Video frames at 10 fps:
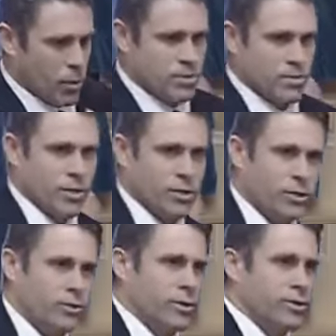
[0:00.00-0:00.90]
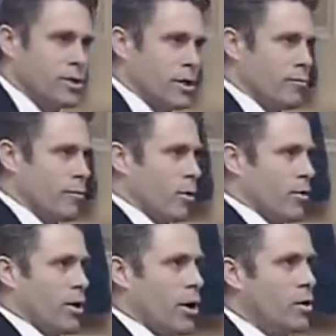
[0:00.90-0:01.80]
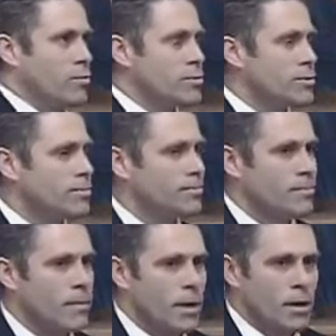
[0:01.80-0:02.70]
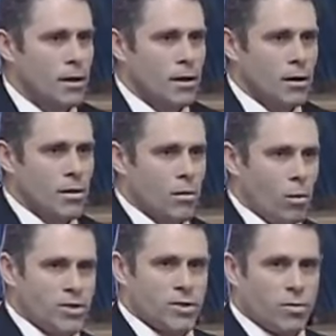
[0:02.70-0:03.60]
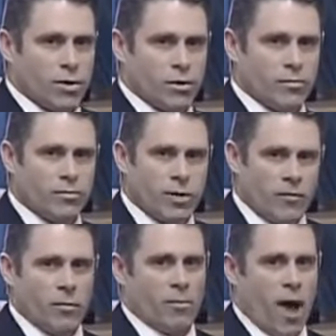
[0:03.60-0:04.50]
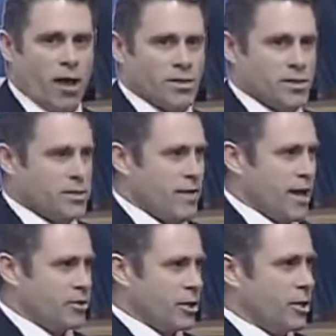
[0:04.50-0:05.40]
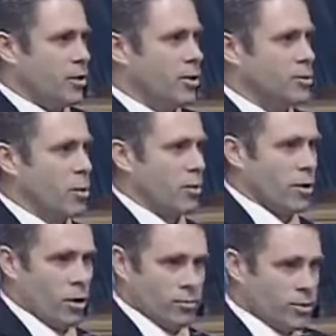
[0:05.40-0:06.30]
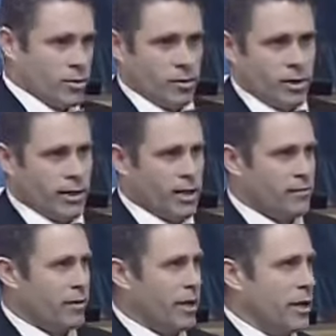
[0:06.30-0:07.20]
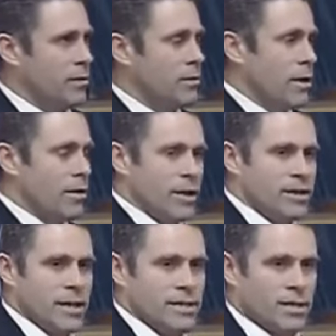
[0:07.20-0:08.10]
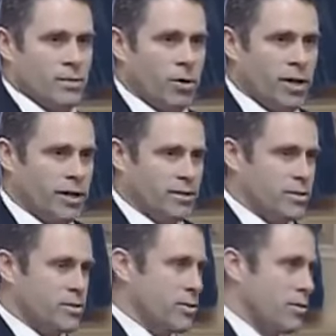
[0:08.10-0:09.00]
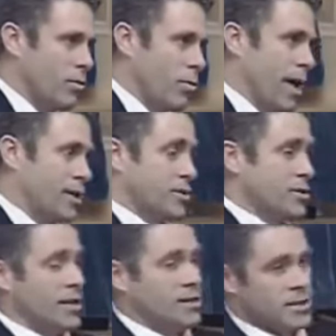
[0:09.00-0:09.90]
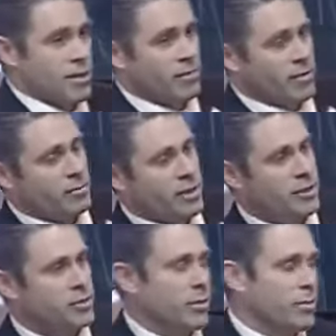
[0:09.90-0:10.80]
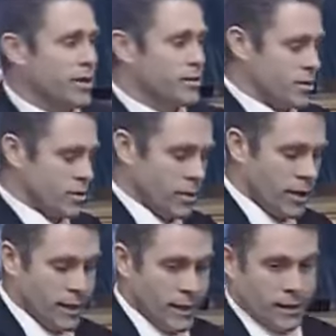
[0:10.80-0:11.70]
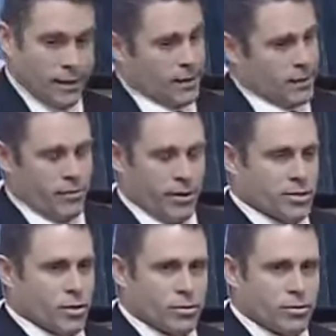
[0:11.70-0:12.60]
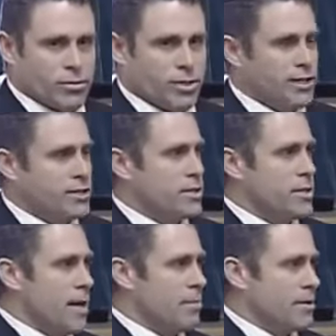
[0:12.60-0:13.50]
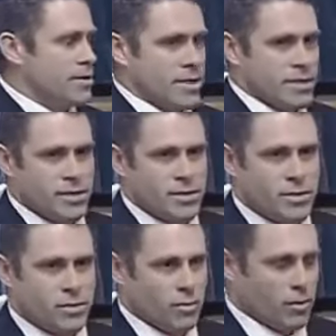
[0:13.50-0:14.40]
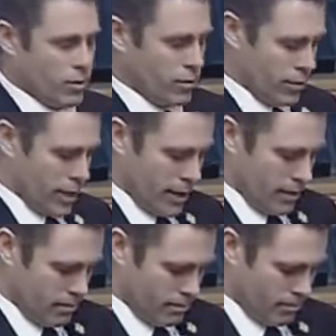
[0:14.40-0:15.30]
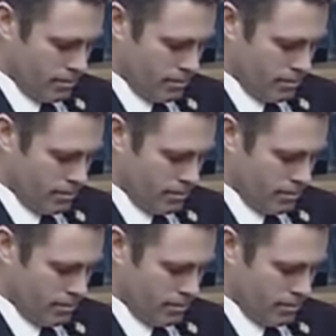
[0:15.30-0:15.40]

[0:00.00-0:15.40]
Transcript: most of these shooters come from broken homes. What sort of government policies have actually encouraged broken homes? You can look at left-leaning think tanks like the Brookings Institute that will actually say that some of it can be attributed to various cultural changes that happened in the 60s, to include the